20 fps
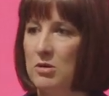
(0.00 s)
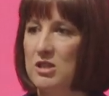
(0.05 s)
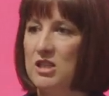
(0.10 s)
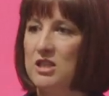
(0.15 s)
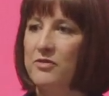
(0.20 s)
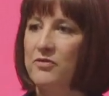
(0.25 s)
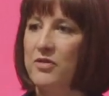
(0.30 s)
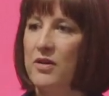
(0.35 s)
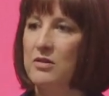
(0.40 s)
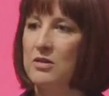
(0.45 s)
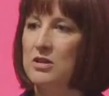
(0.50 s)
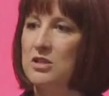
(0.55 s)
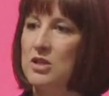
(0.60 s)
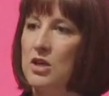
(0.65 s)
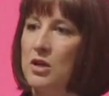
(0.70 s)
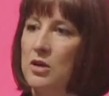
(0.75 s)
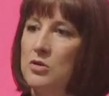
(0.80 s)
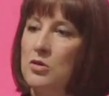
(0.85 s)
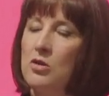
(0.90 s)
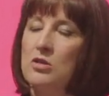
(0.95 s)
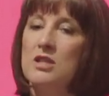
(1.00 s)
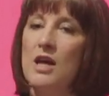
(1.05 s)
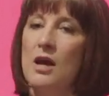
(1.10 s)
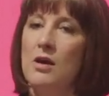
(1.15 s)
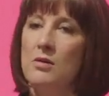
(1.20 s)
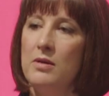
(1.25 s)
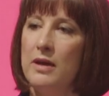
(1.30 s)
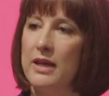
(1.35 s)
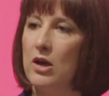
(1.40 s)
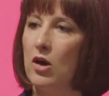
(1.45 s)
we should focus not
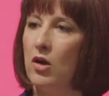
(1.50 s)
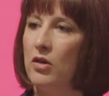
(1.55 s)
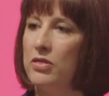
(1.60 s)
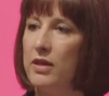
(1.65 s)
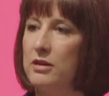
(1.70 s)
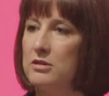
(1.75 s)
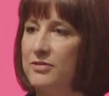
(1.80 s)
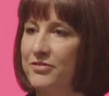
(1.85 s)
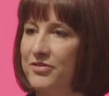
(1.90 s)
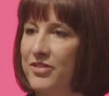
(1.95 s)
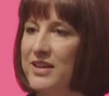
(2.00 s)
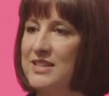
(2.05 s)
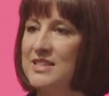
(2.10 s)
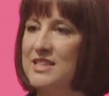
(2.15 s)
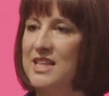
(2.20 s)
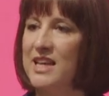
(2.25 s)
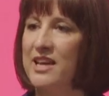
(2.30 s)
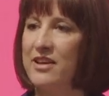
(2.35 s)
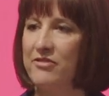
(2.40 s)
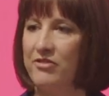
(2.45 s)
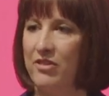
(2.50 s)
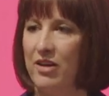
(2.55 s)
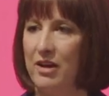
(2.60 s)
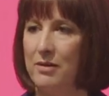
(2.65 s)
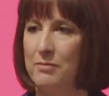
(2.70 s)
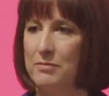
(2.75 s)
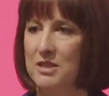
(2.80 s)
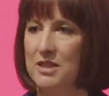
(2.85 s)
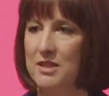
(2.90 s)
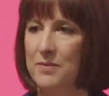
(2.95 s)
only on those frontier
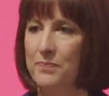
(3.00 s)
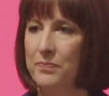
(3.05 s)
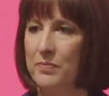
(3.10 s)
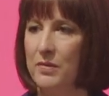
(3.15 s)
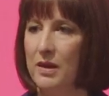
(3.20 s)
firms,